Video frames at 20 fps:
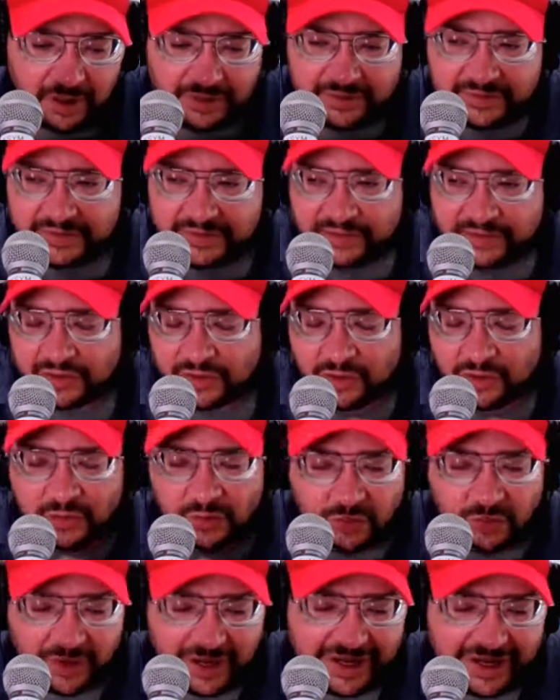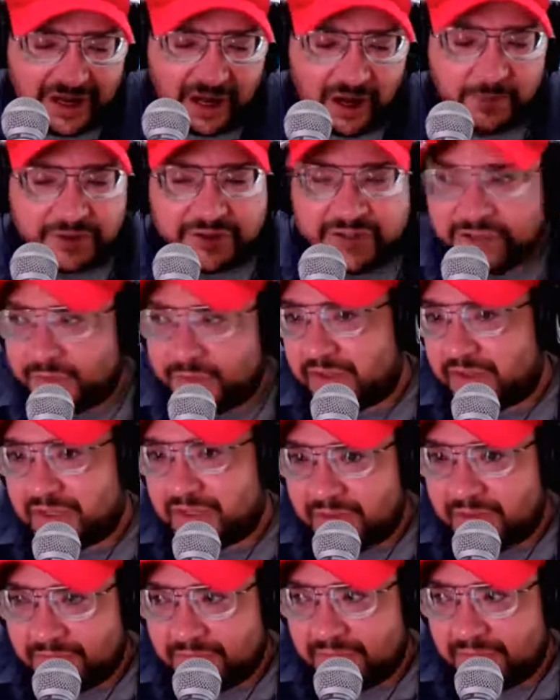This is a great
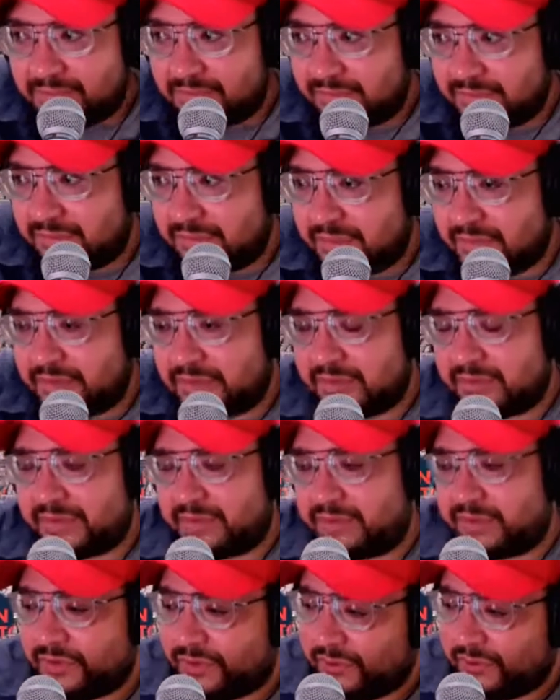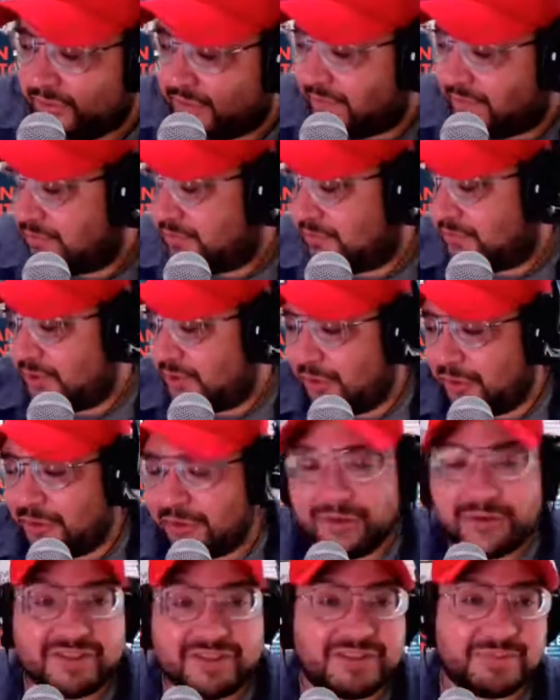opportunity to
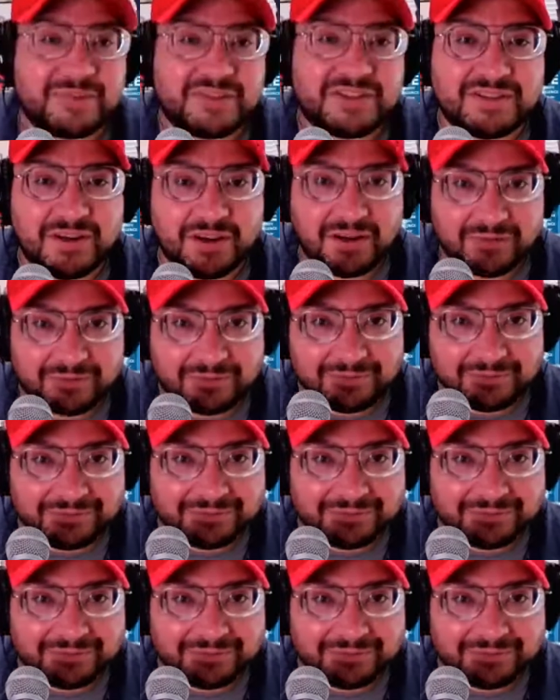learn some stuff.